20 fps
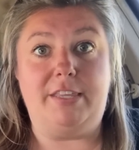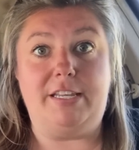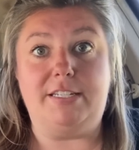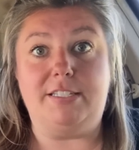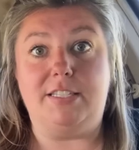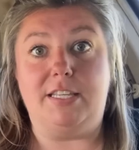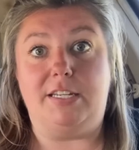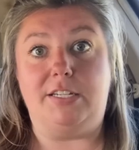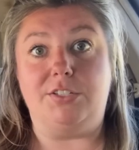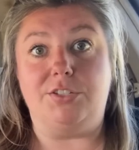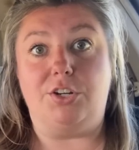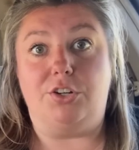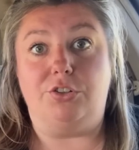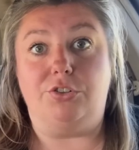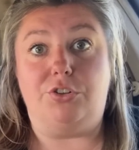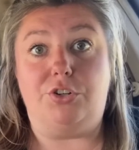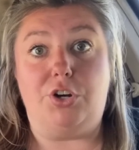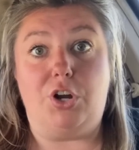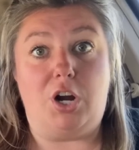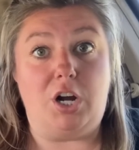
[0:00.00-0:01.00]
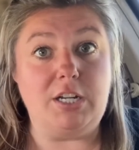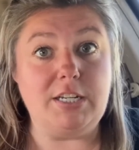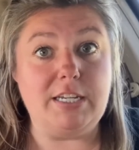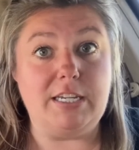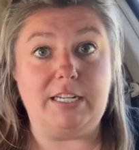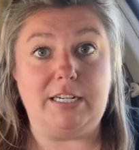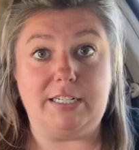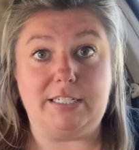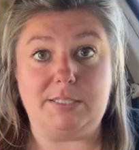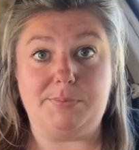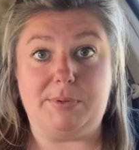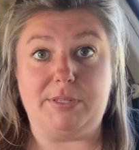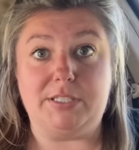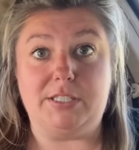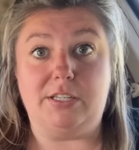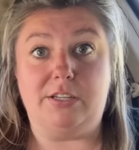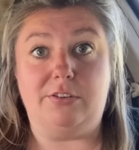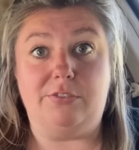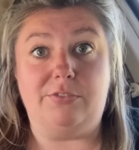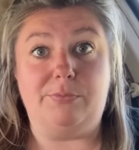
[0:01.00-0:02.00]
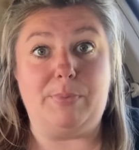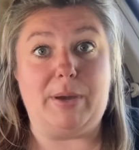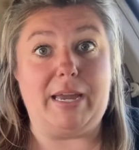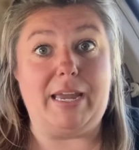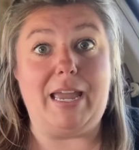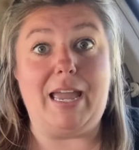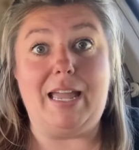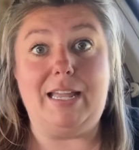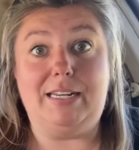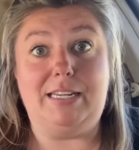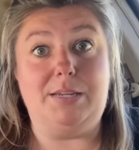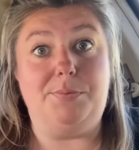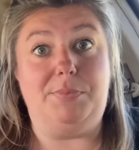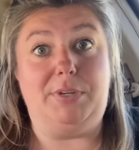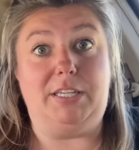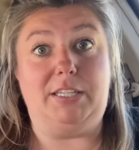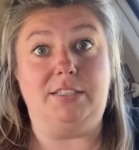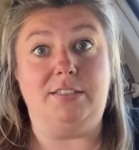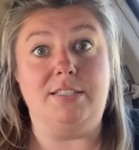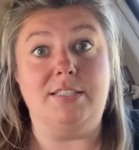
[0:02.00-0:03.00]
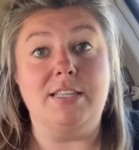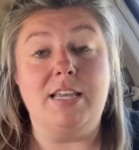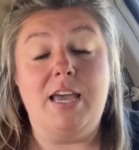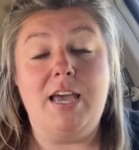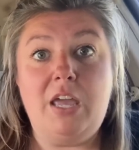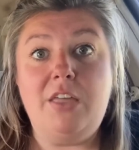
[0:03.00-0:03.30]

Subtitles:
These things are not inexpensive by any means.